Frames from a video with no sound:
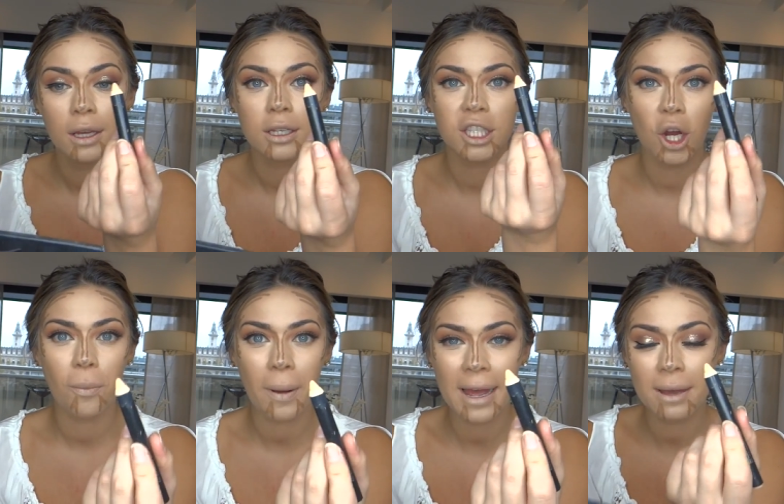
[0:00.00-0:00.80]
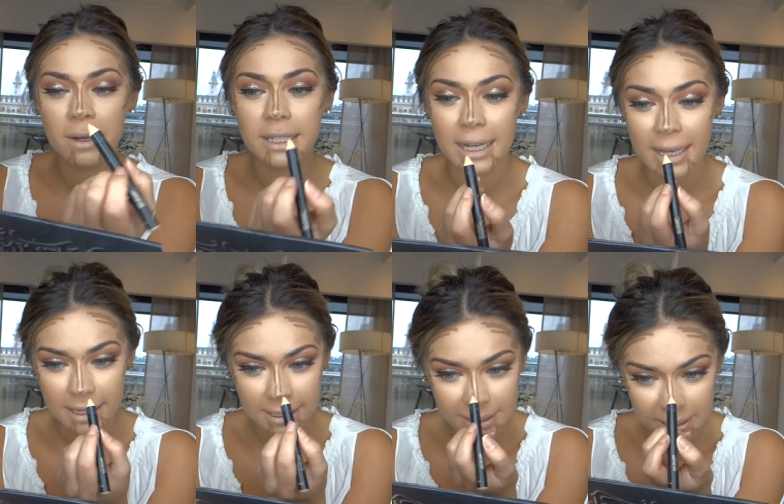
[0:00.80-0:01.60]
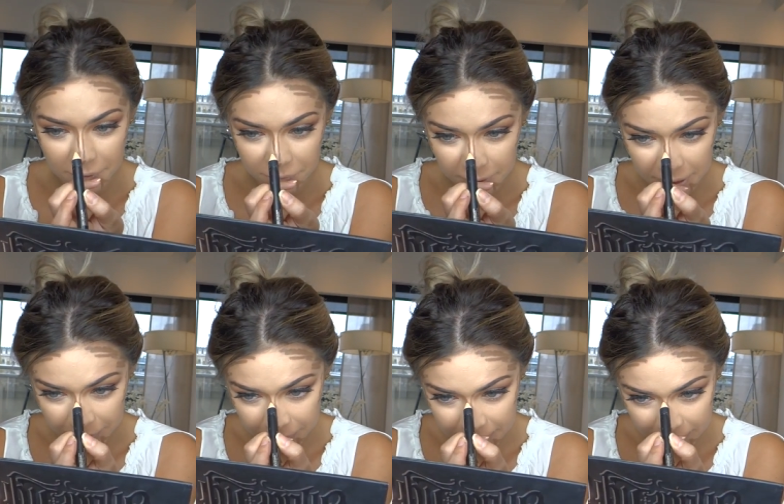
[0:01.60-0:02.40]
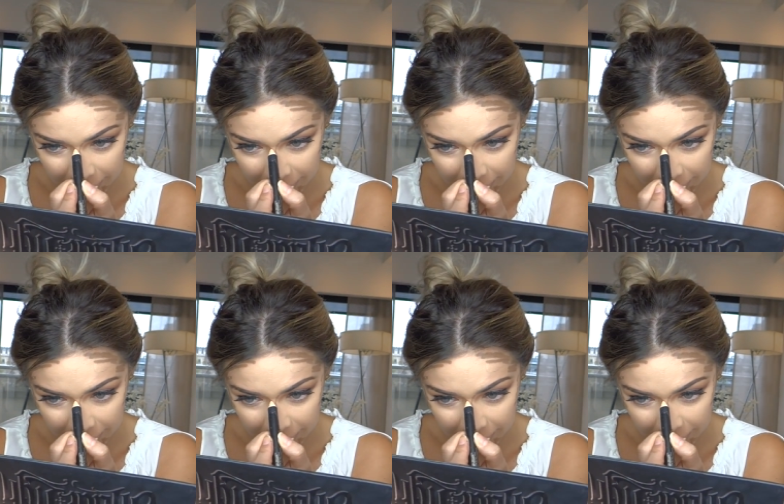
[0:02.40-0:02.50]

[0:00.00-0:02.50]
So, but I am gonna take this stick for my nose,